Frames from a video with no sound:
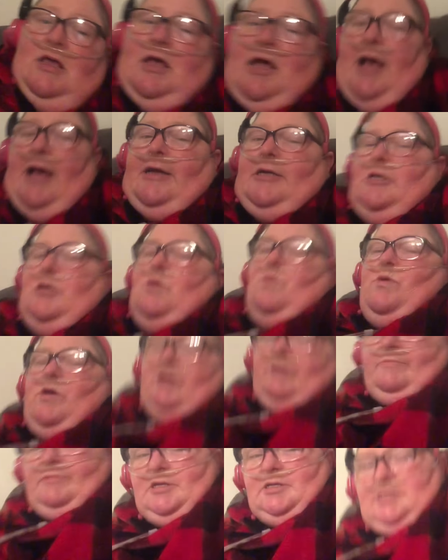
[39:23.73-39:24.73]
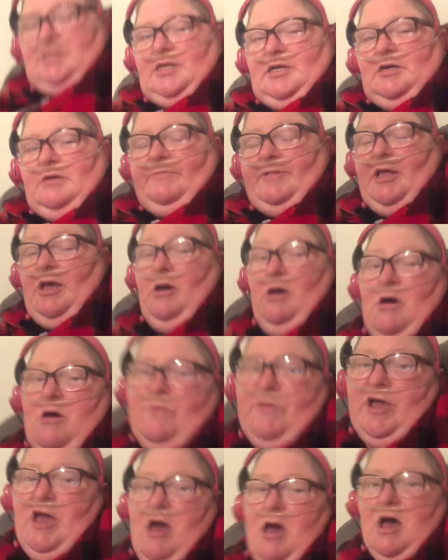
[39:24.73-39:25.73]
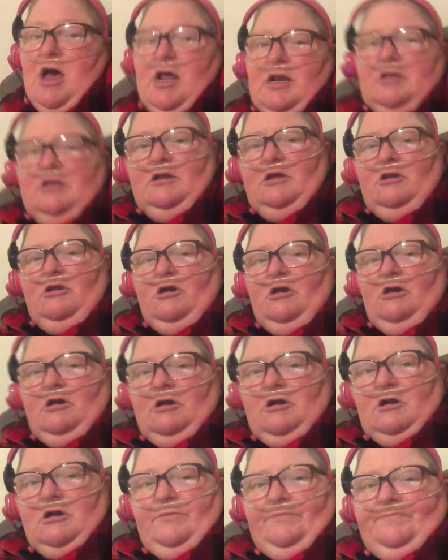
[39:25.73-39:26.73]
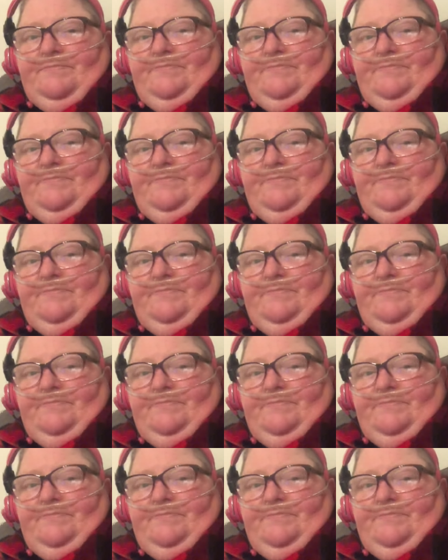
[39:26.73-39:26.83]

I don't want him to sit here and be, oh my God, look at her.